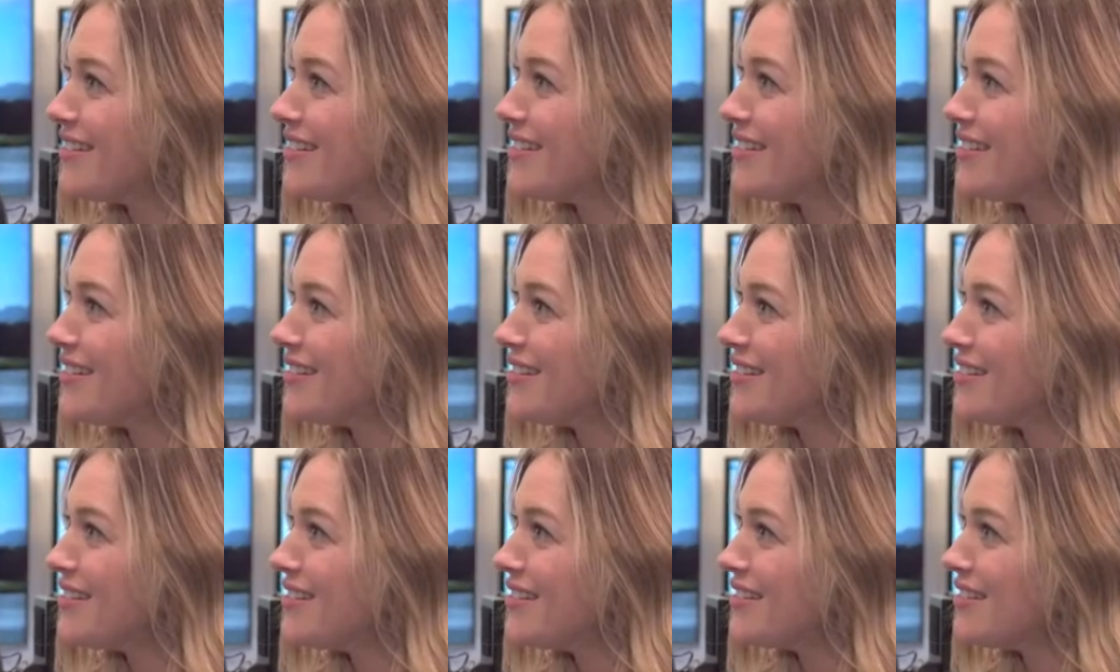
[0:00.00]

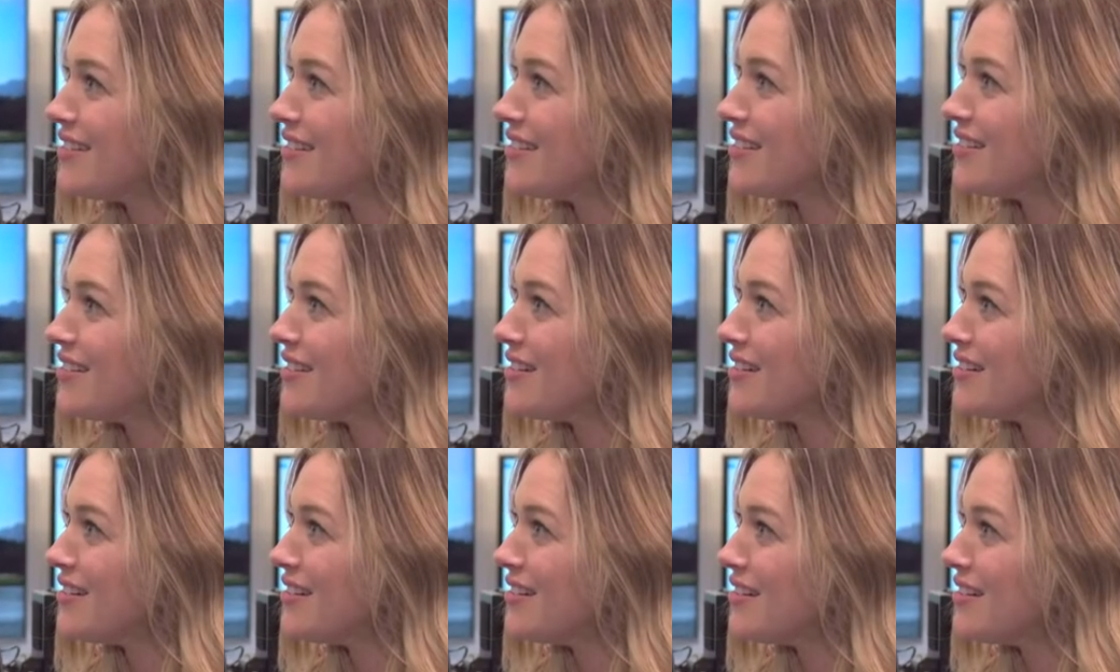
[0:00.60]

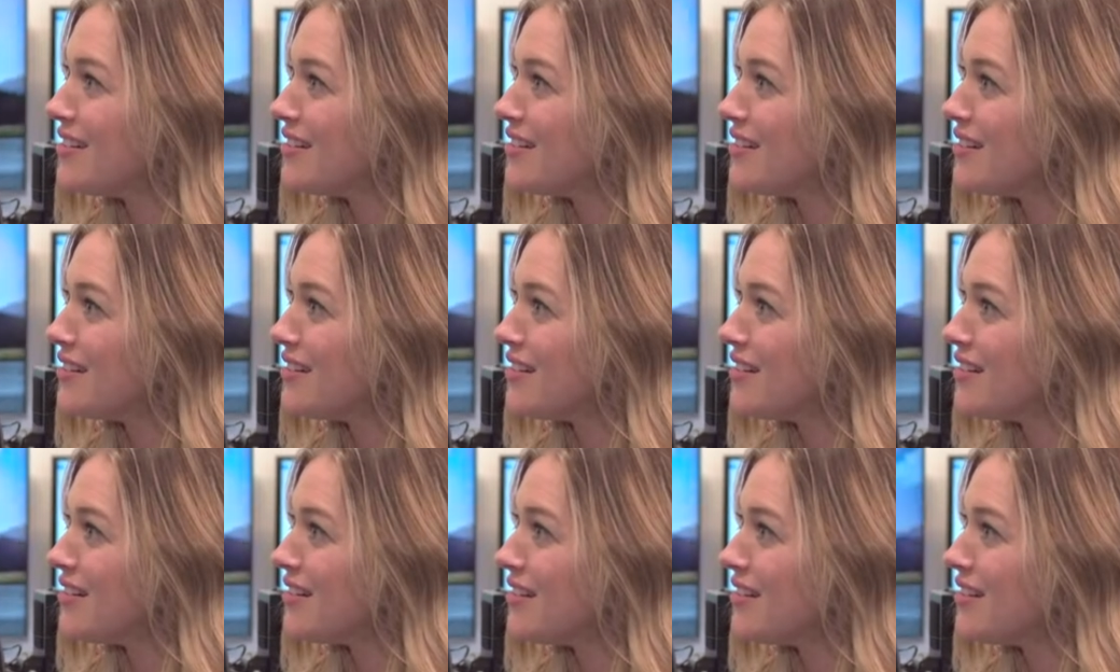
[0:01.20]

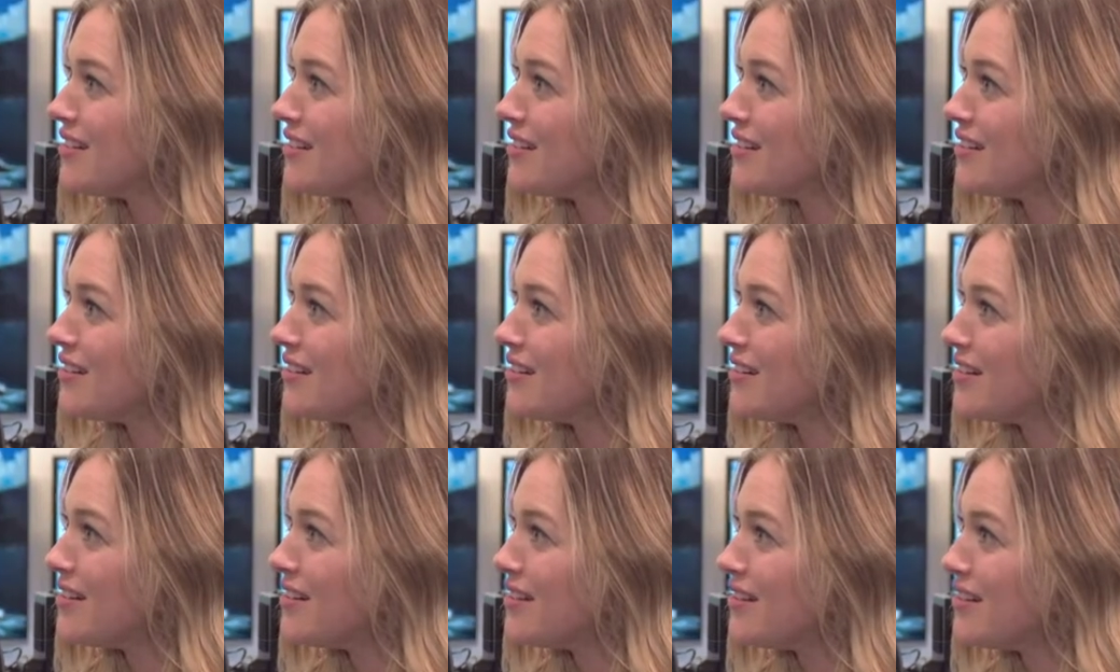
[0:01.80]

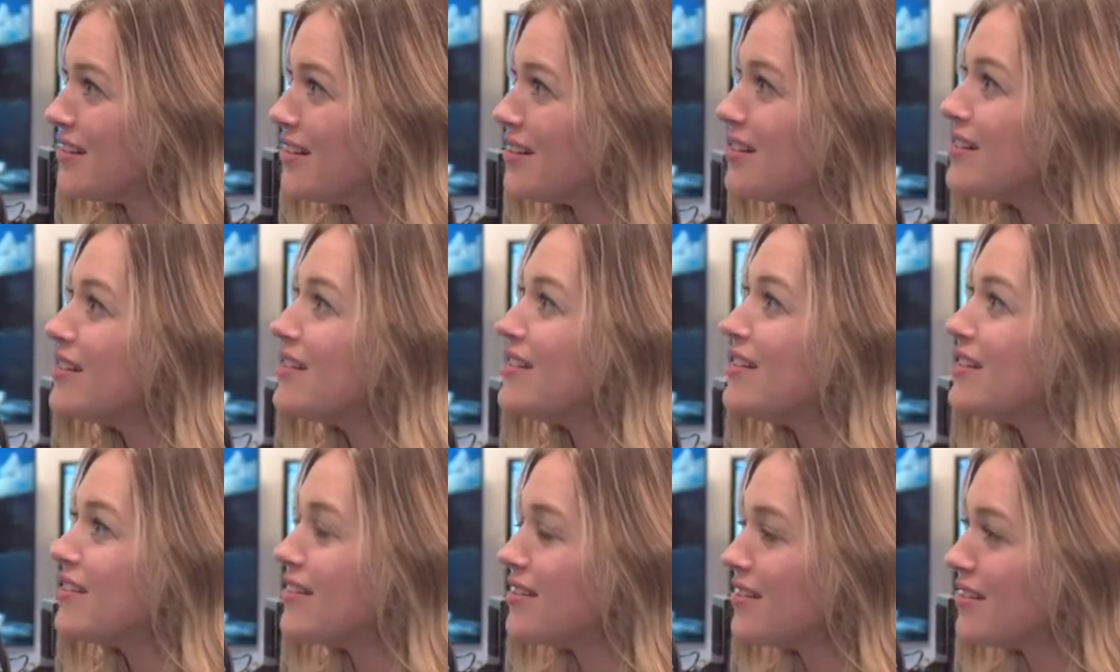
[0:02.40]

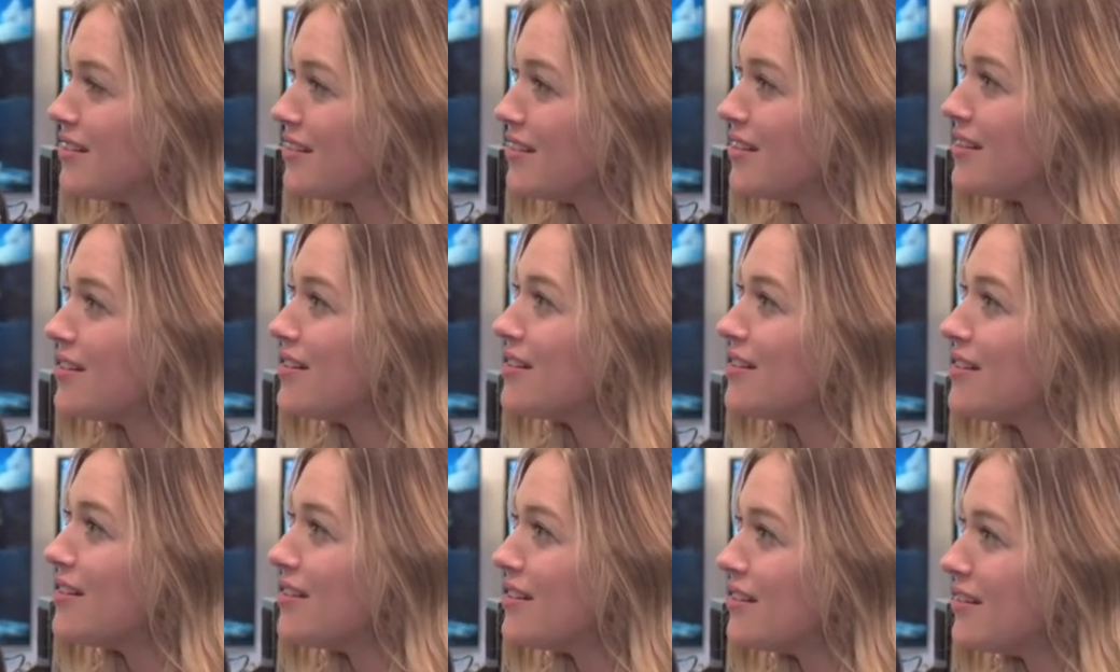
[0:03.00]

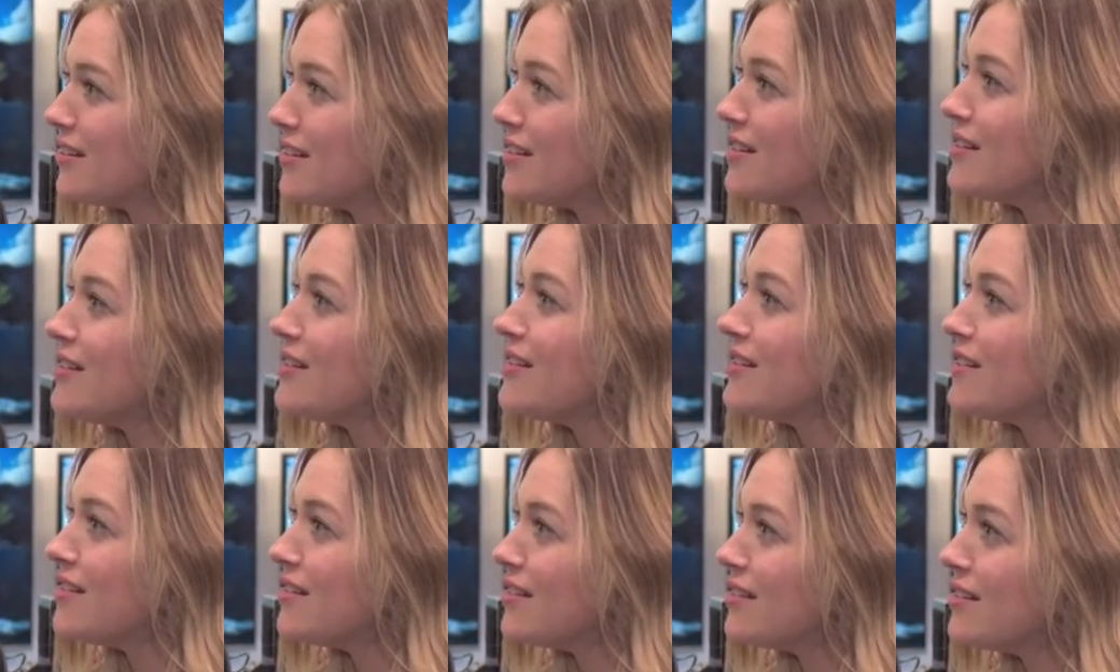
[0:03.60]

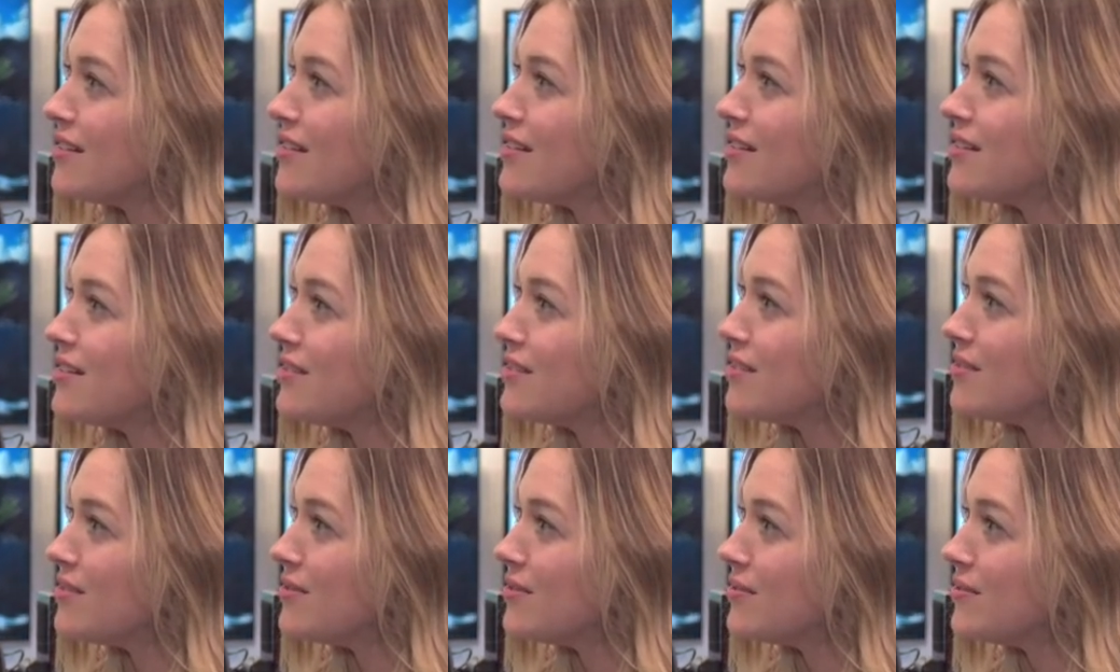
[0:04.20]

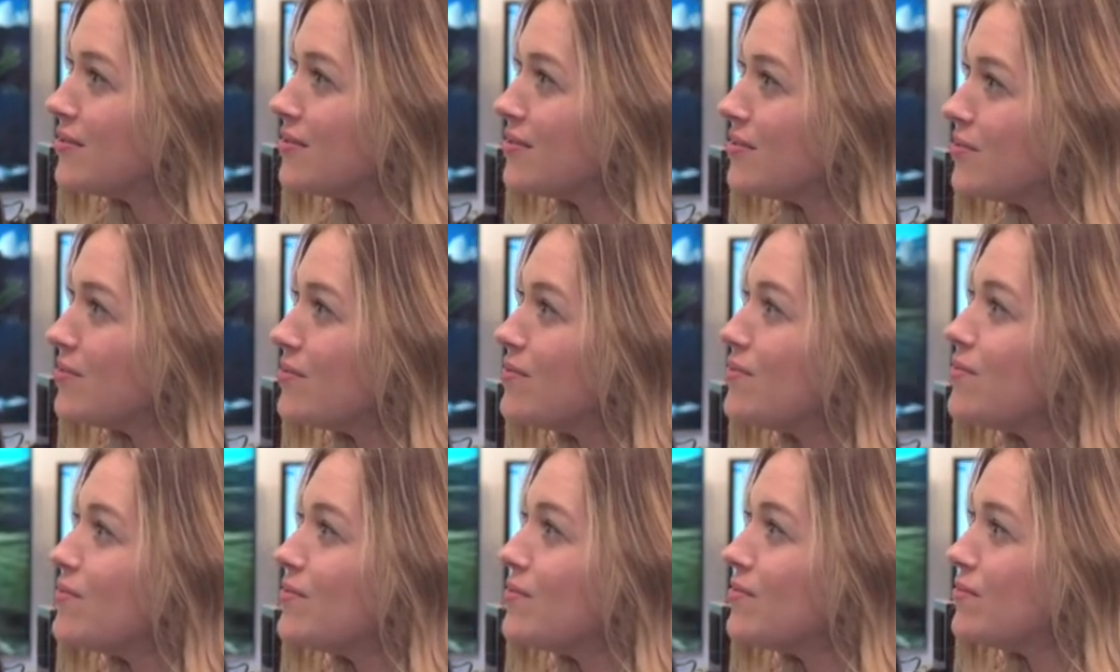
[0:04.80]

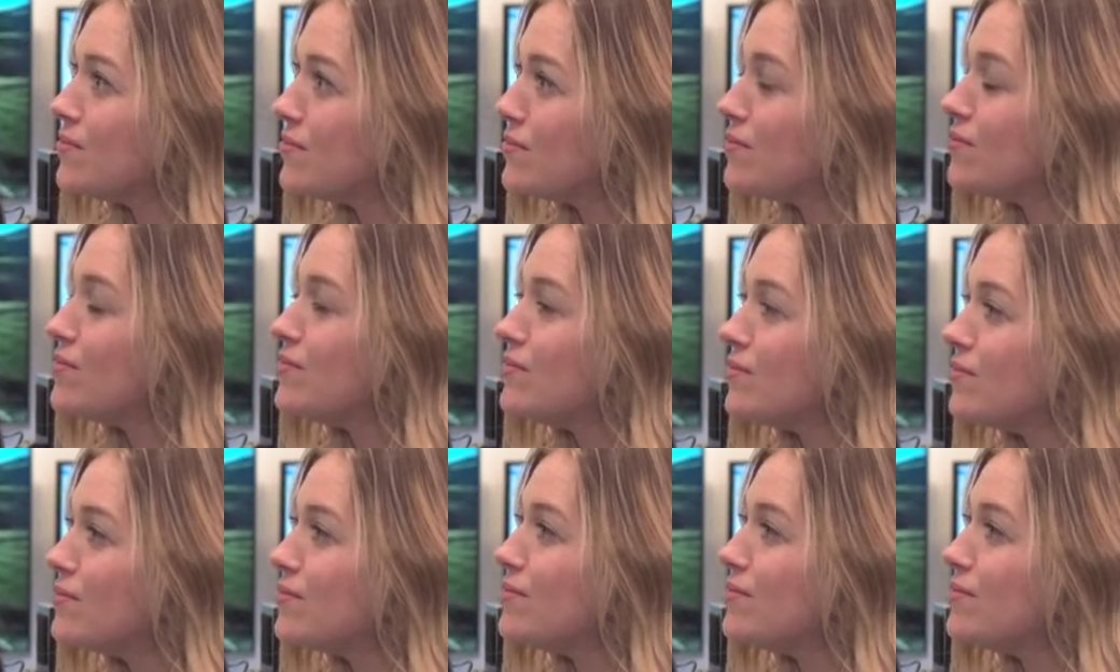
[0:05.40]
The person shown says nothing.